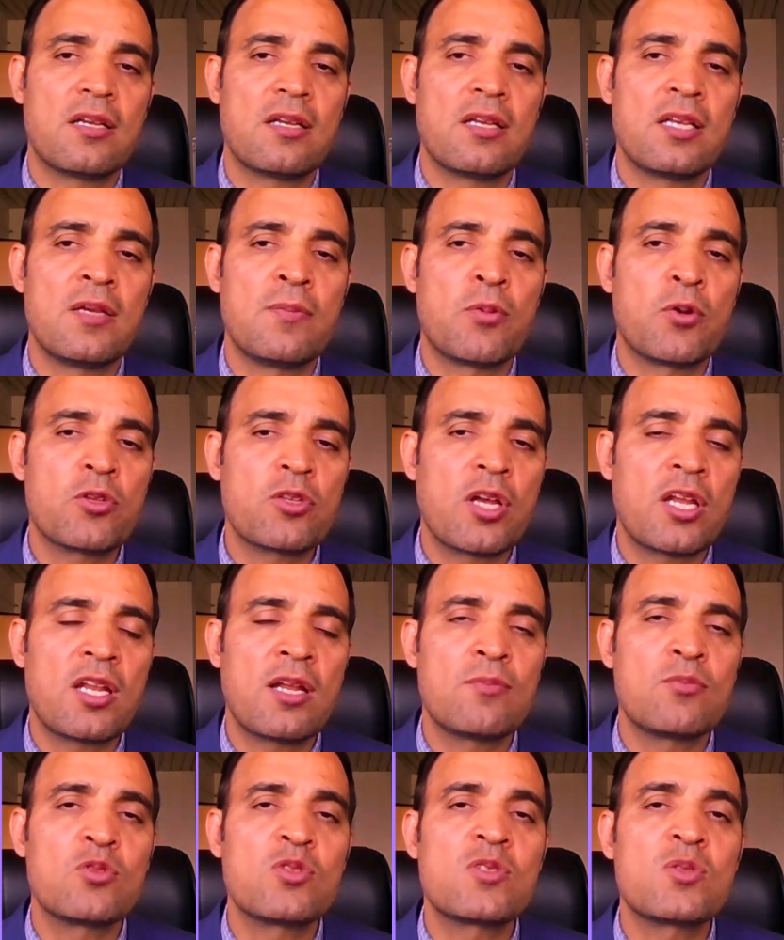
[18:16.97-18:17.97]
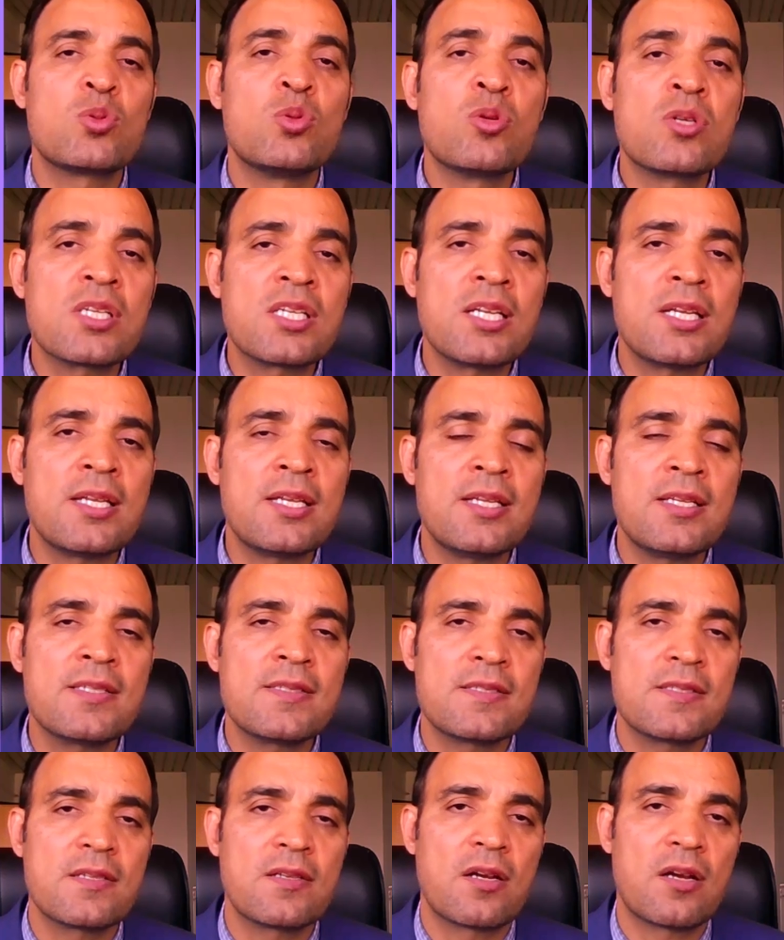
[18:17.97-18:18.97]
hypothalamus to
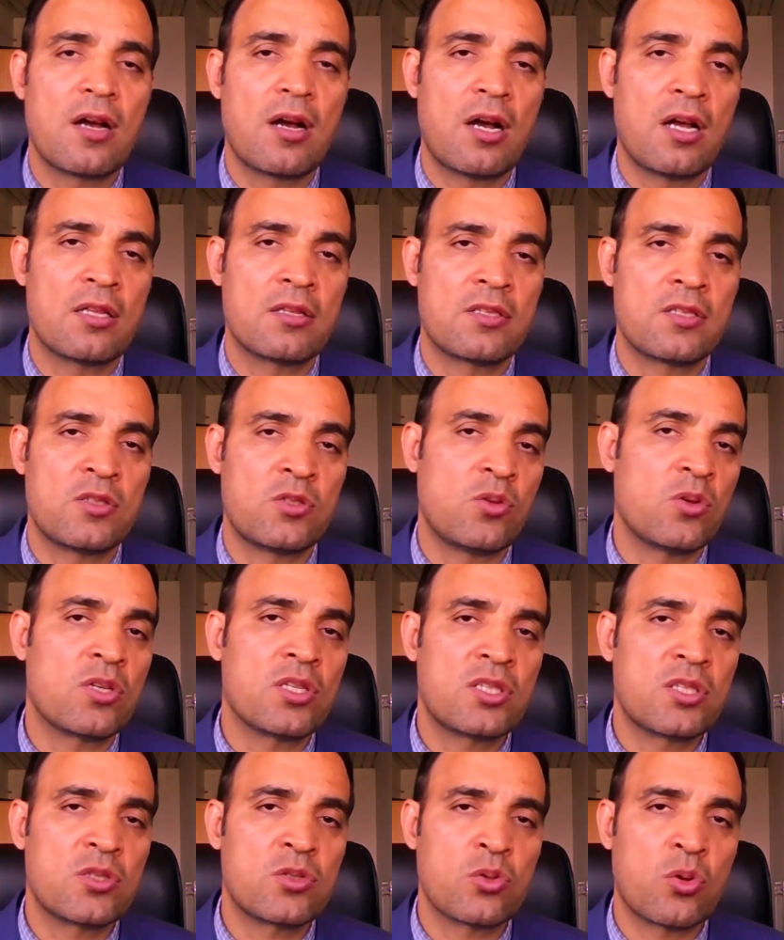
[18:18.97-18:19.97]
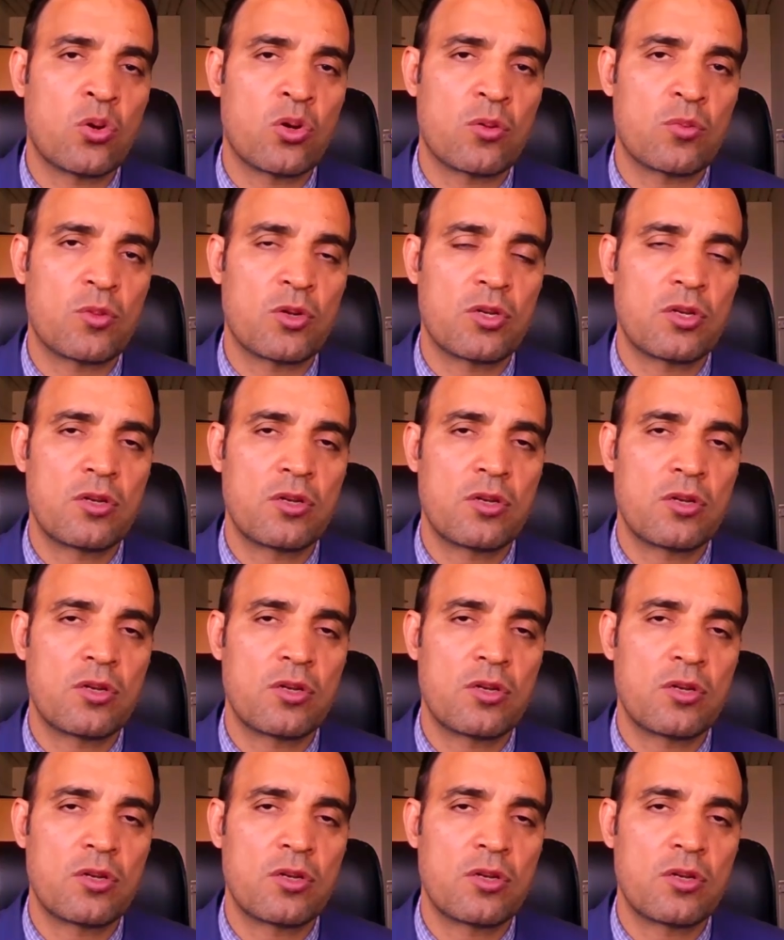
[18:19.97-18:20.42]
release antidiuretic hormone.